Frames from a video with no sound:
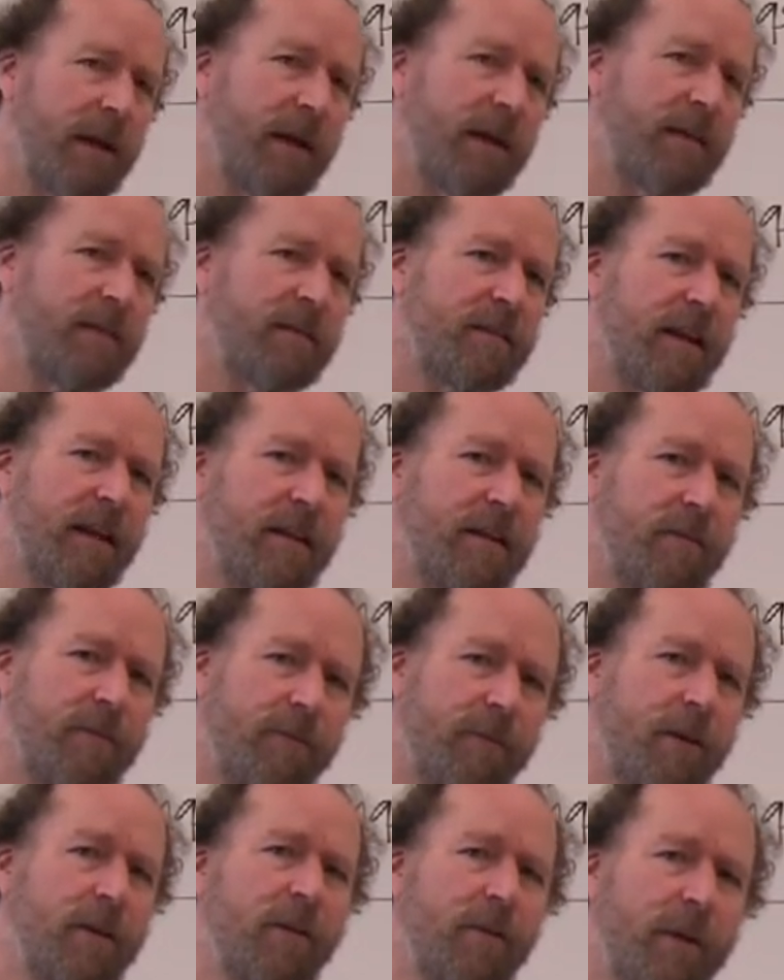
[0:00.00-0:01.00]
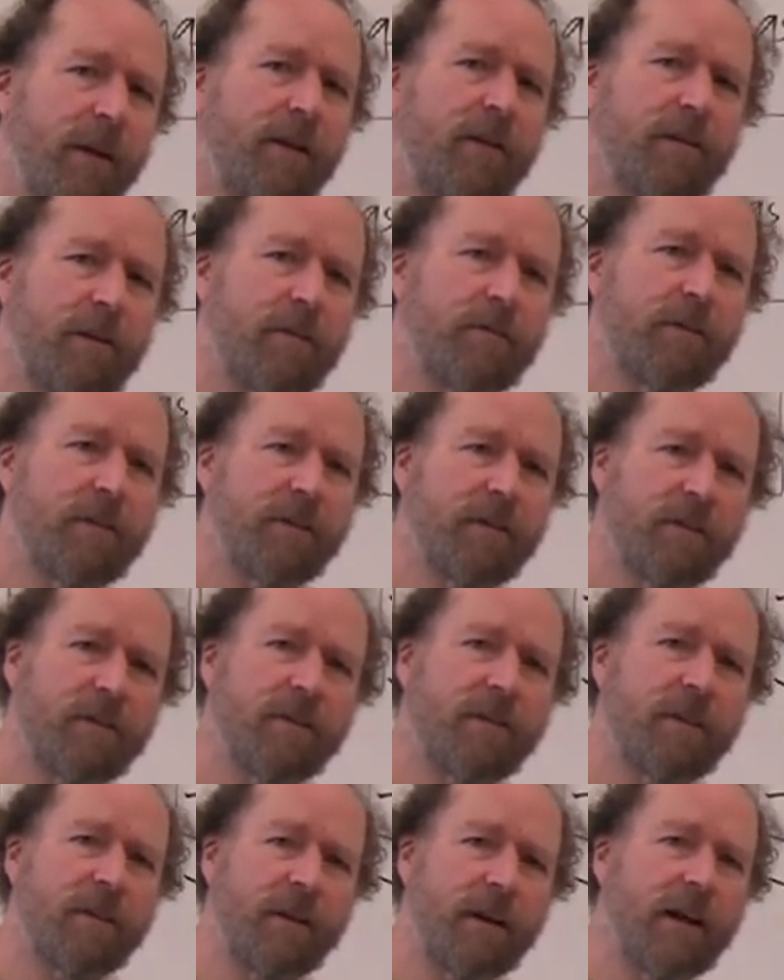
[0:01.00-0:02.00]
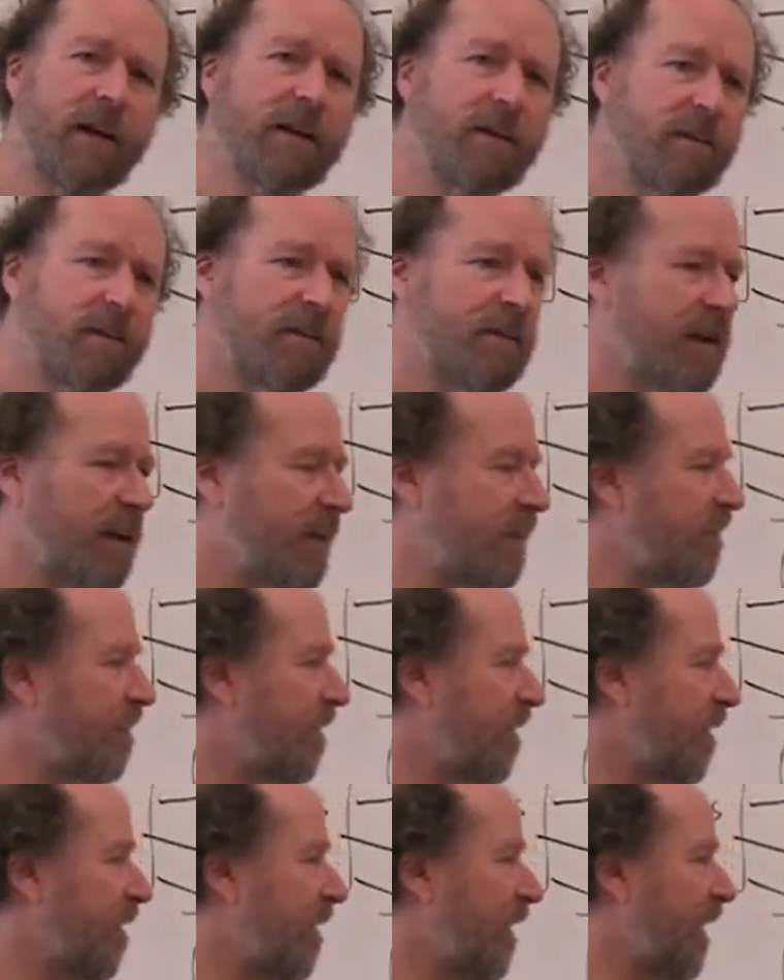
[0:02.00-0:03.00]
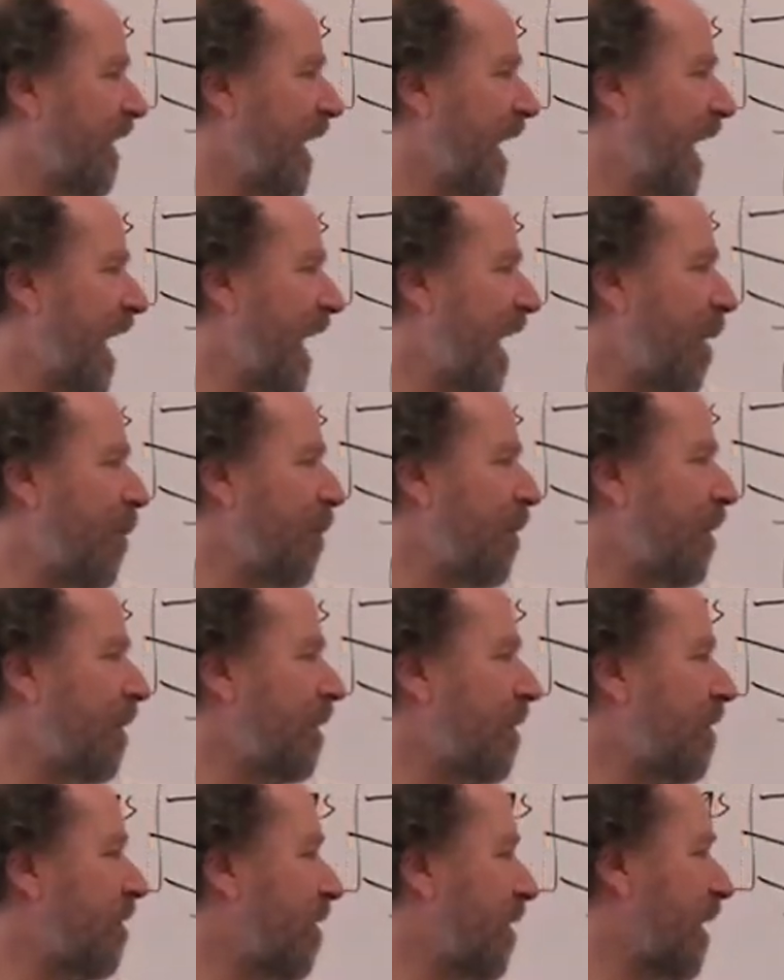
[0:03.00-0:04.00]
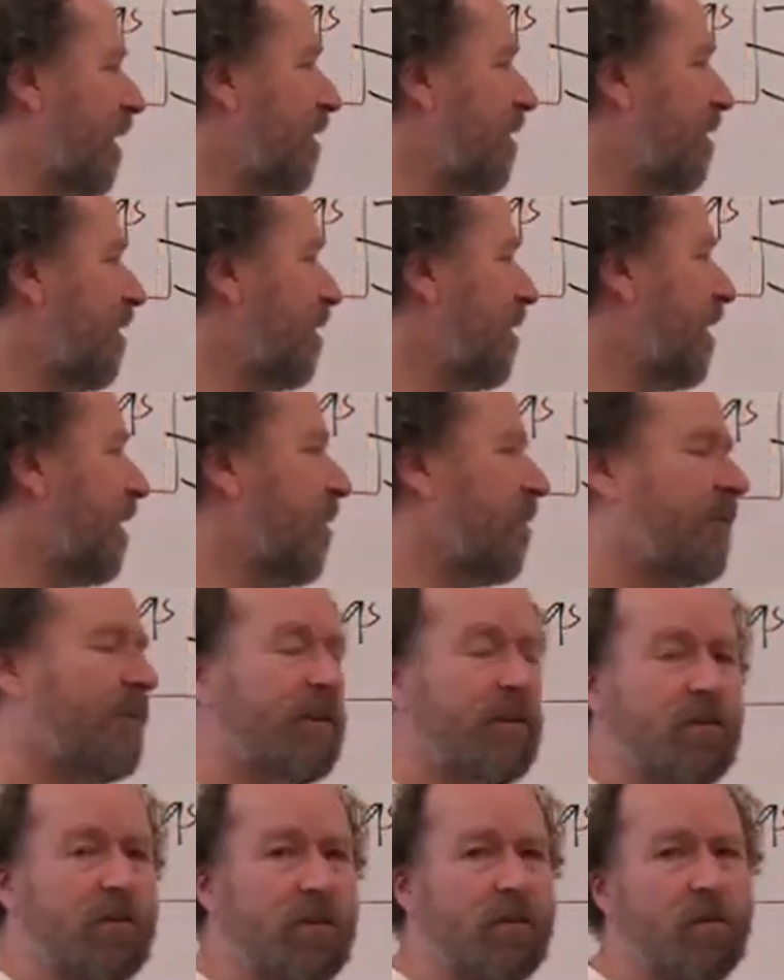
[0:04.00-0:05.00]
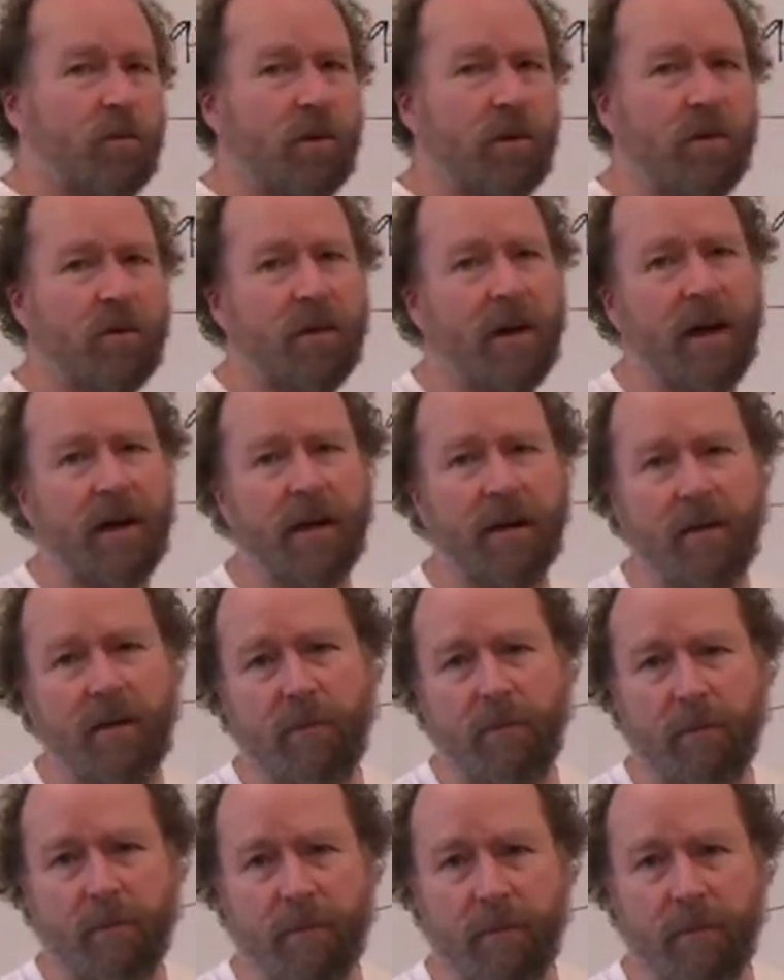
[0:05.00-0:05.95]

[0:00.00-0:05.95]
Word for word: is that the fundamental difference is in the United States, the capitalists and state officials were united